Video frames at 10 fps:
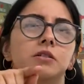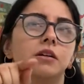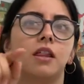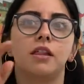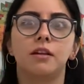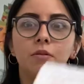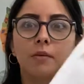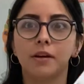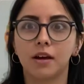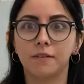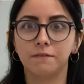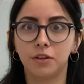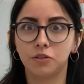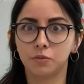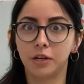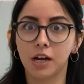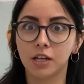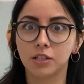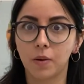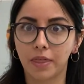And then he probably got confused when he
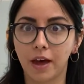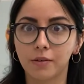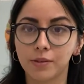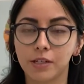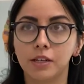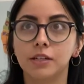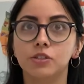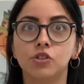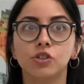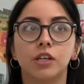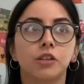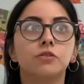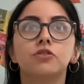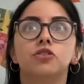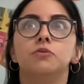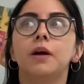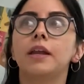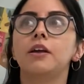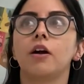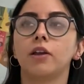got to a thousand. And he's just like, there's too
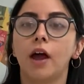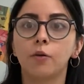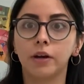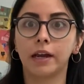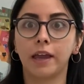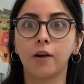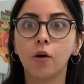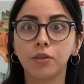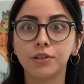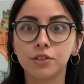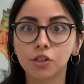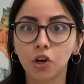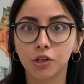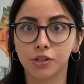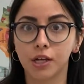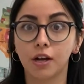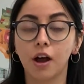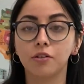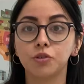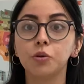many, God. How can I count all these stars? And
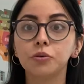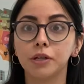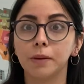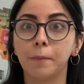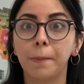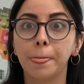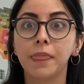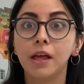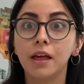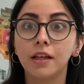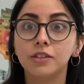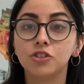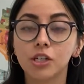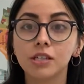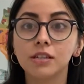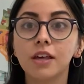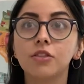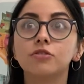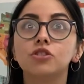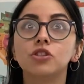God told him, just like
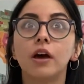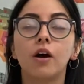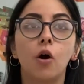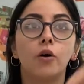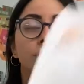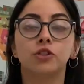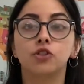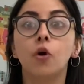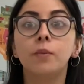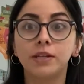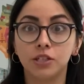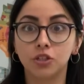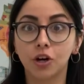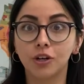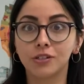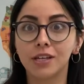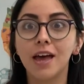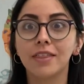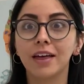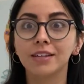there's so many stars,
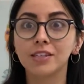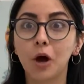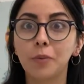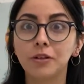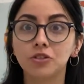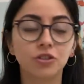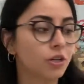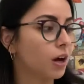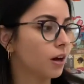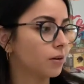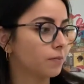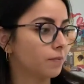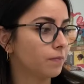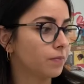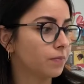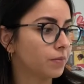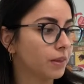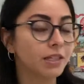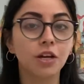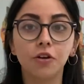that's how much um,
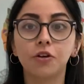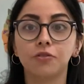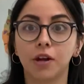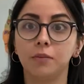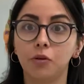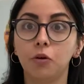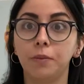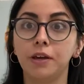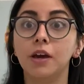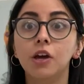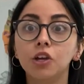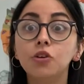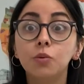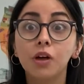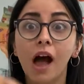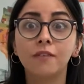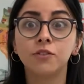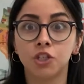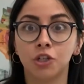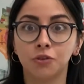that's how your family will be. You will have
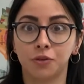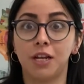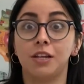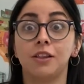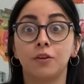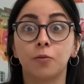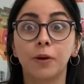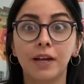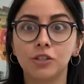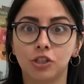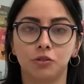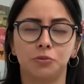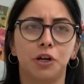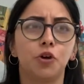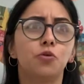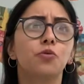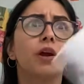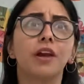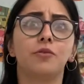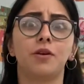children and grandchildren and
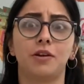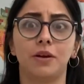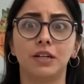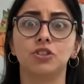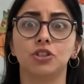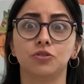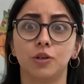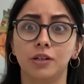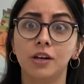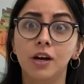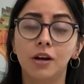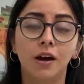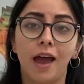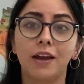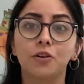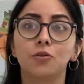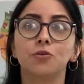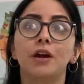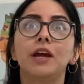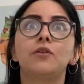great great grandchildren and
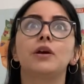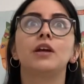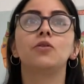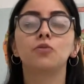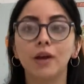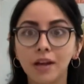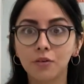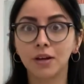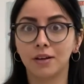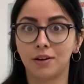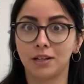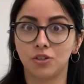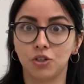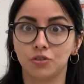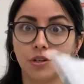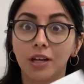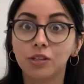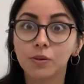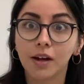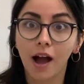great great great great grandchildren.
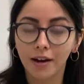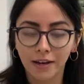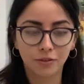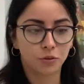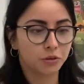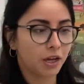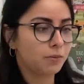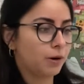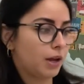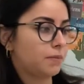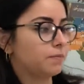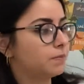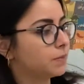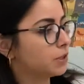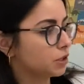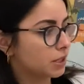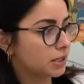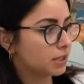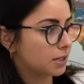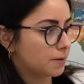That's what God had told Abraham. So
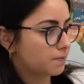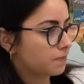let's see.